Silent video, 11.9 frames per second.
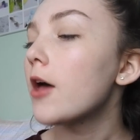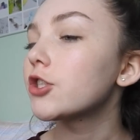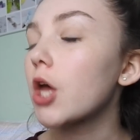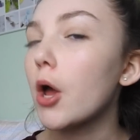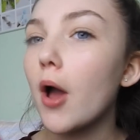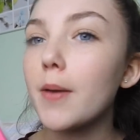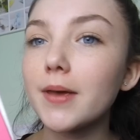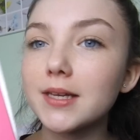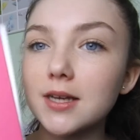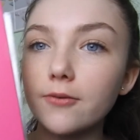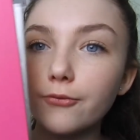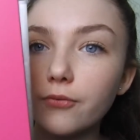So I
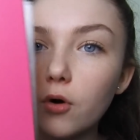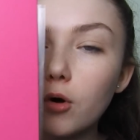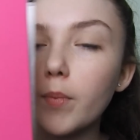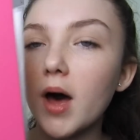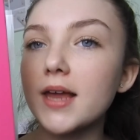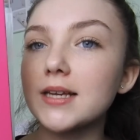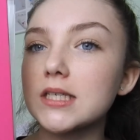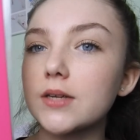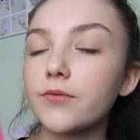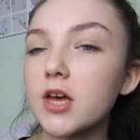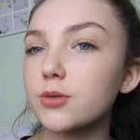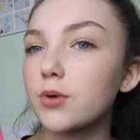picked up 4 binders. The
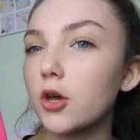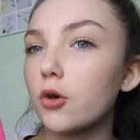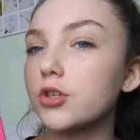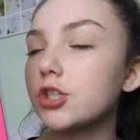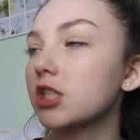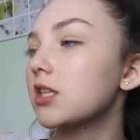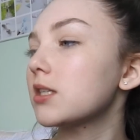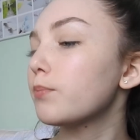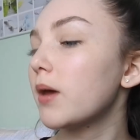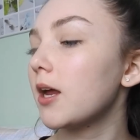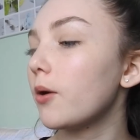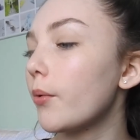first one I got is just this
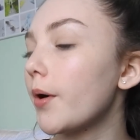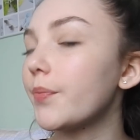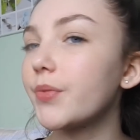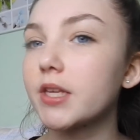pink one.